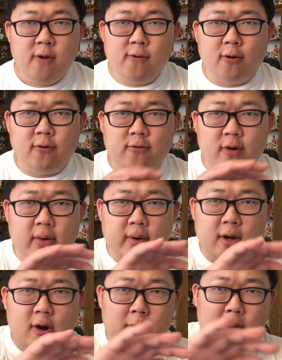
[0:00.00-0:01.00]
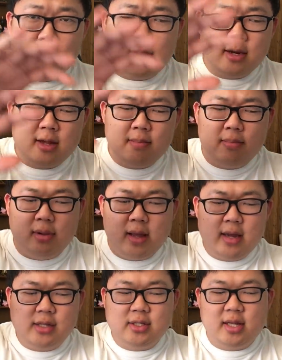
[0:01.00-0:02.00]
Your very own Millennium
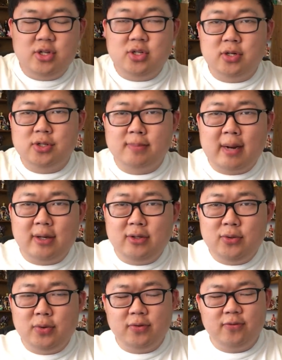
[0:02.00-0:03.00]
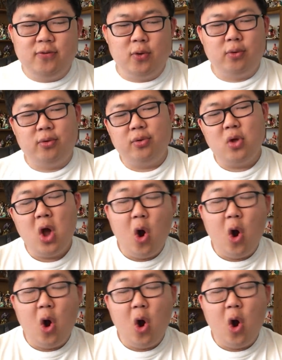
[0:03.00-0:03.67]
Blades legend is about to unfold.